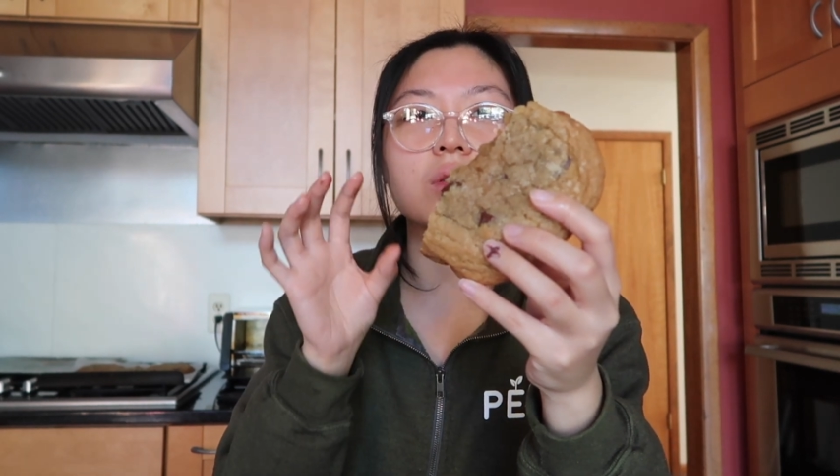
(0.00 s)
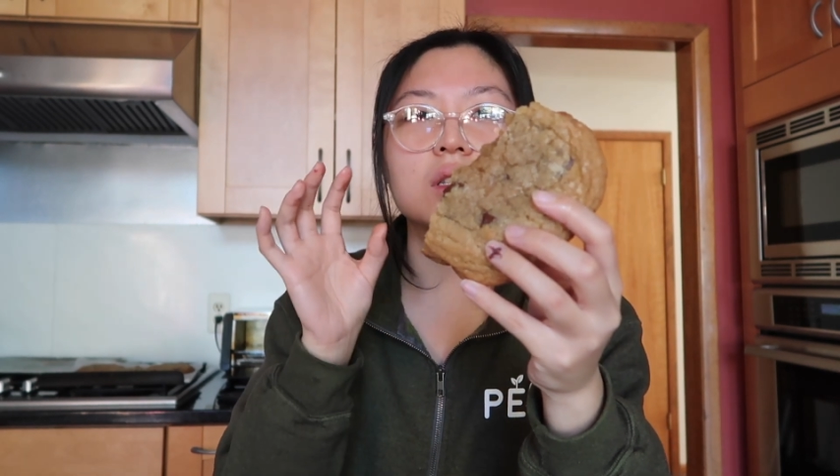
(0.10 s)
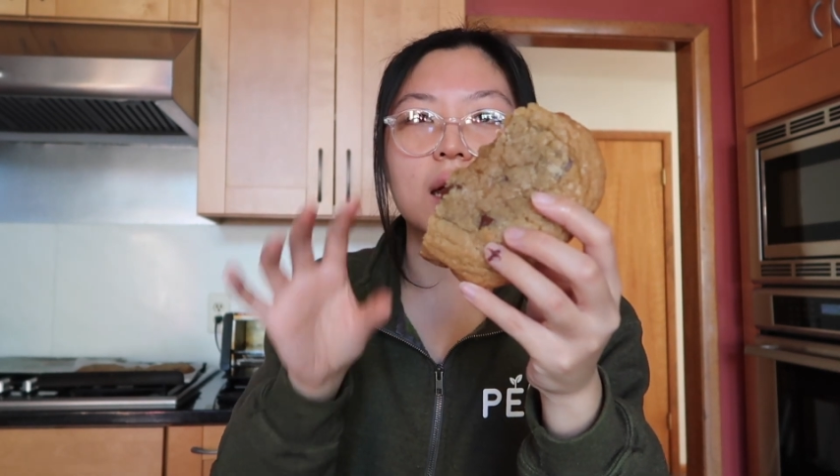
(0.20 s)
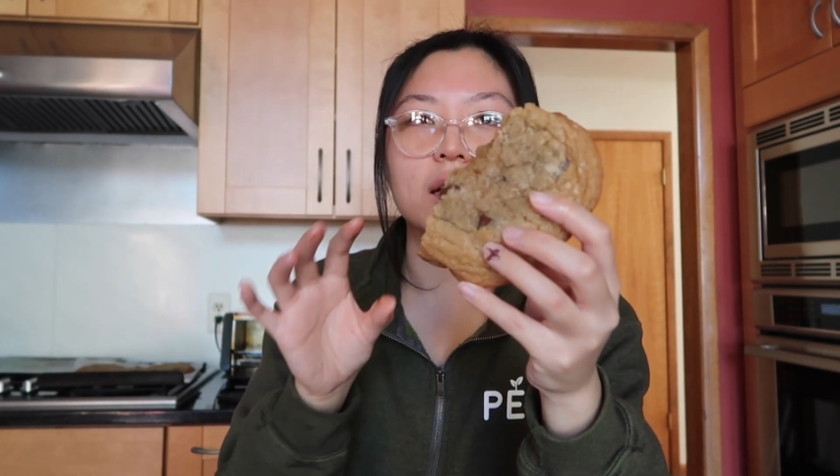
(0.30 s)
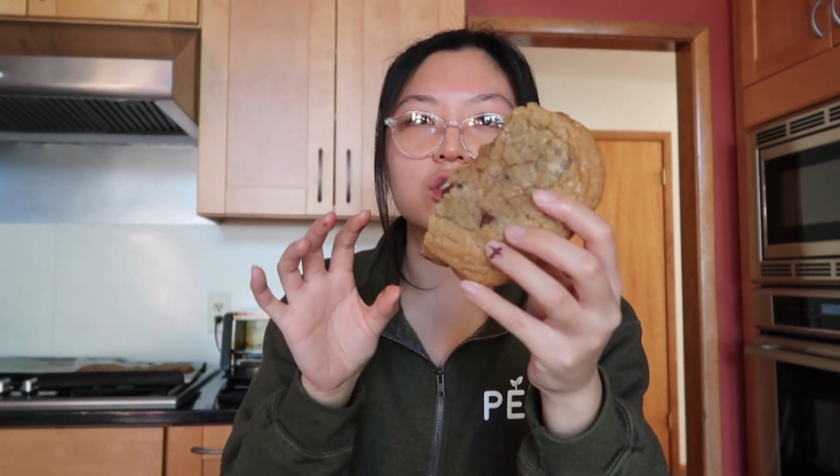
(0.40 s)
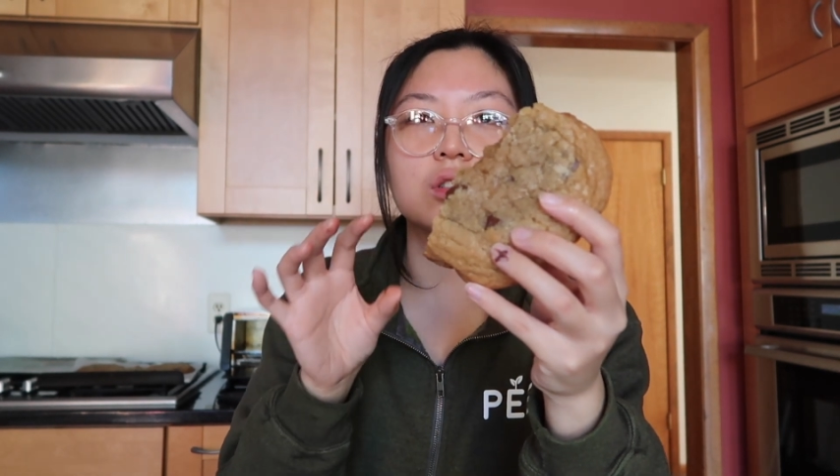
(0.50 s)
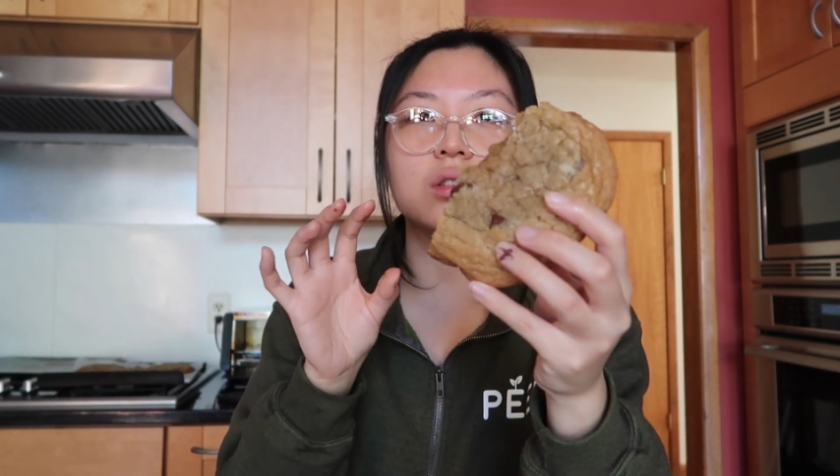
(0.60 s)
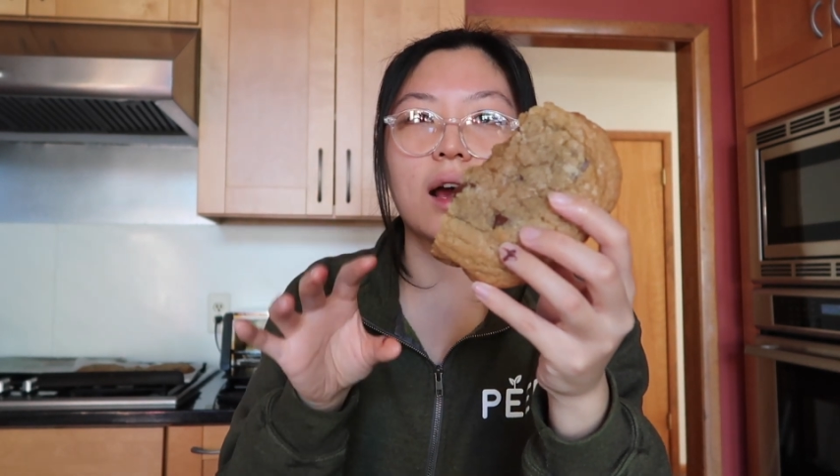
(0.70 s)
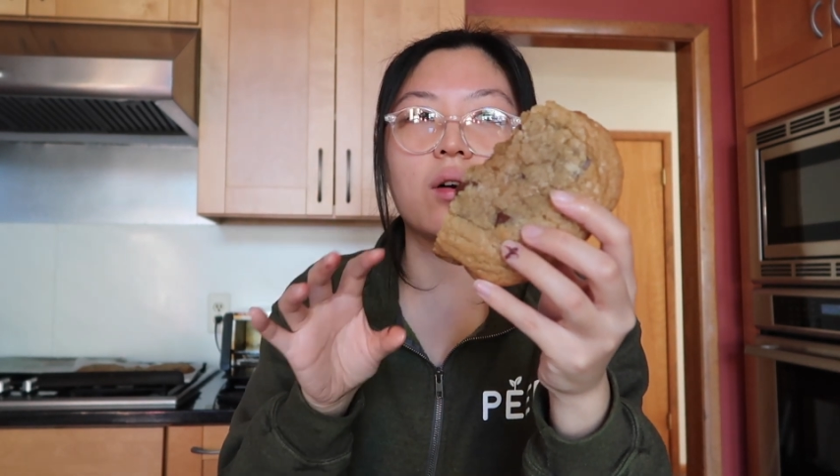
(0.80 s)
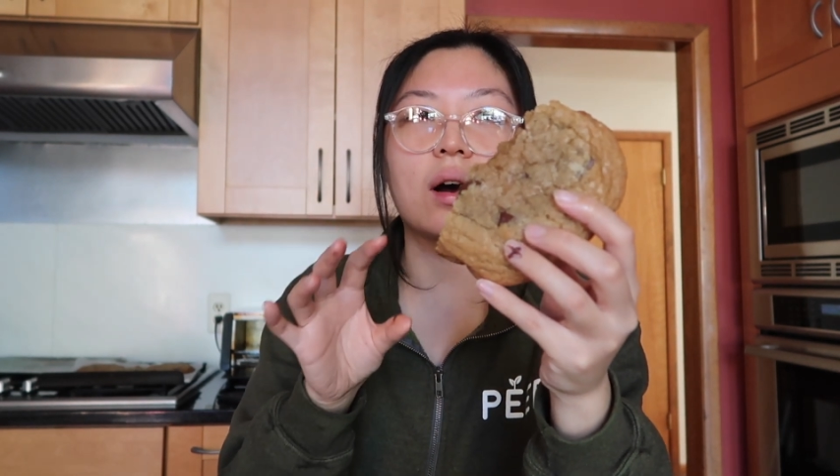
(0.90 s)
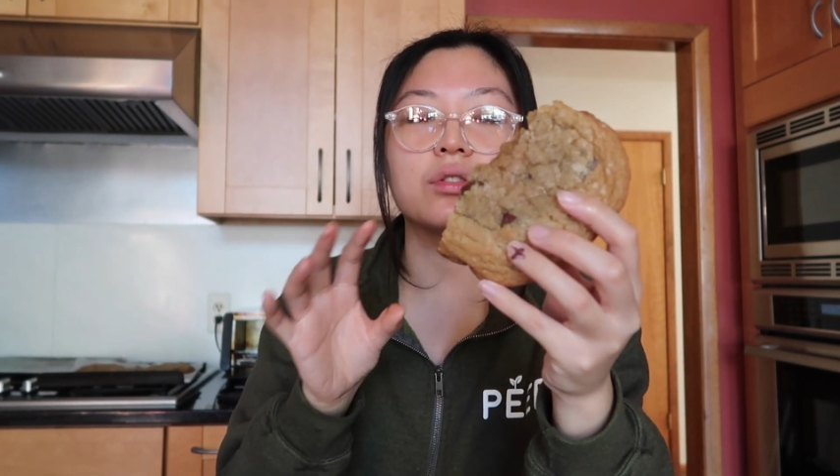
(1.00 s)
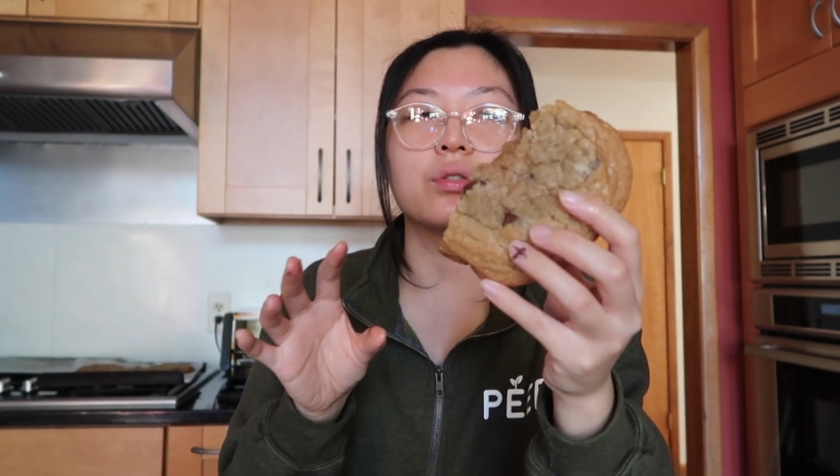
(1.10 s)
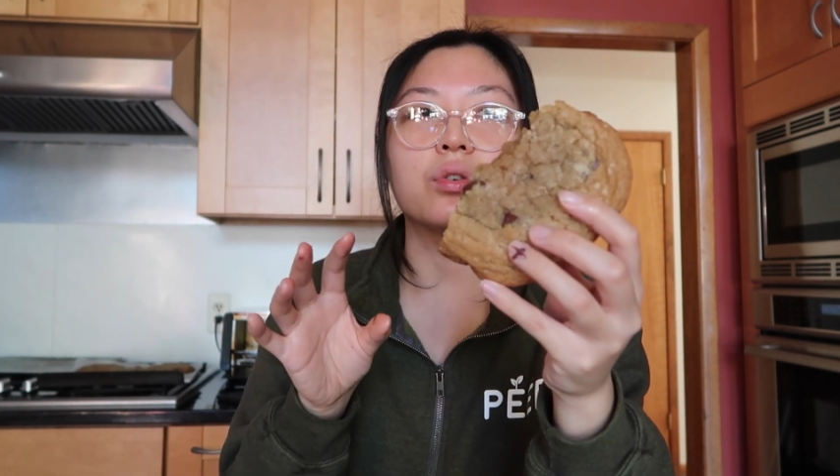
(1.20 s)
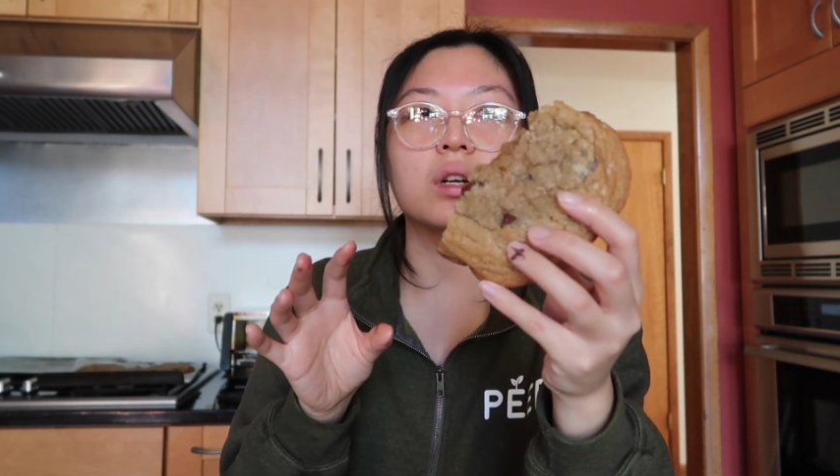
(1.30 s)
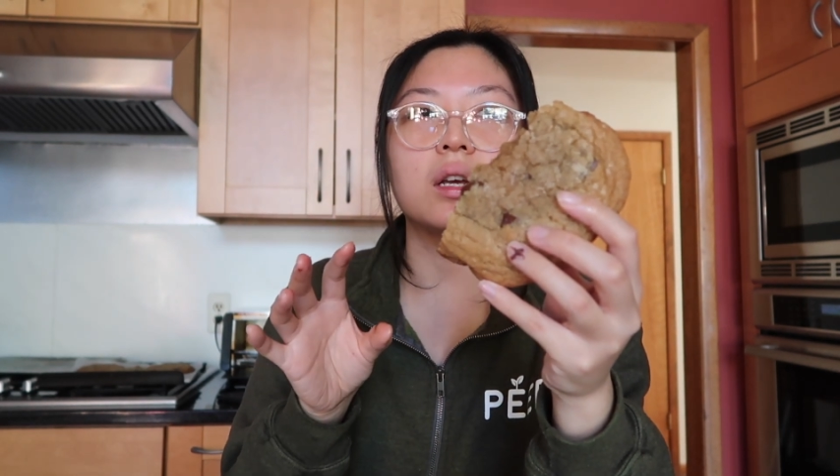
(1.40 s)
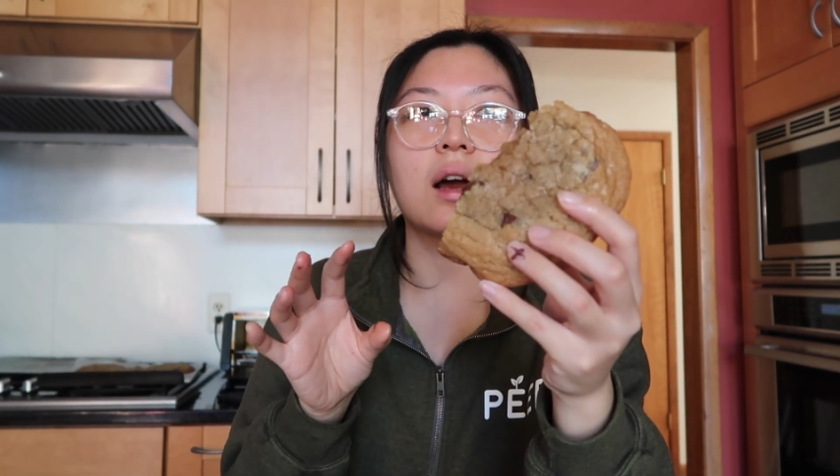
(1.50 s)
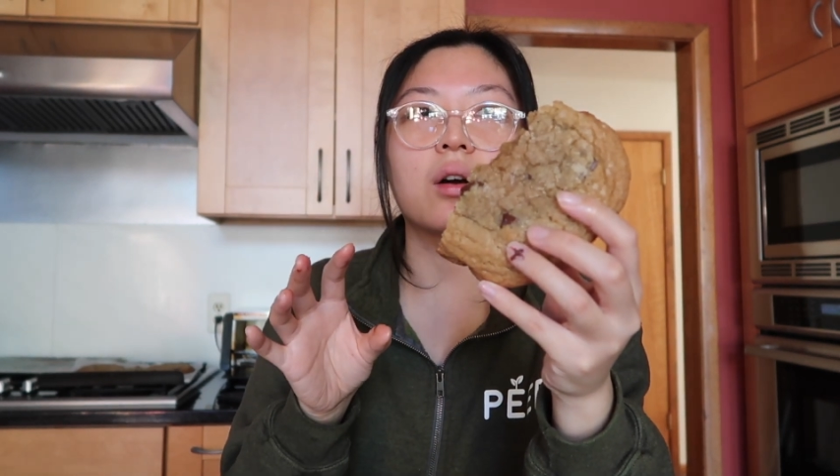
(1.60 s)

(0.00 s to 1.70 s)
the texture now after 48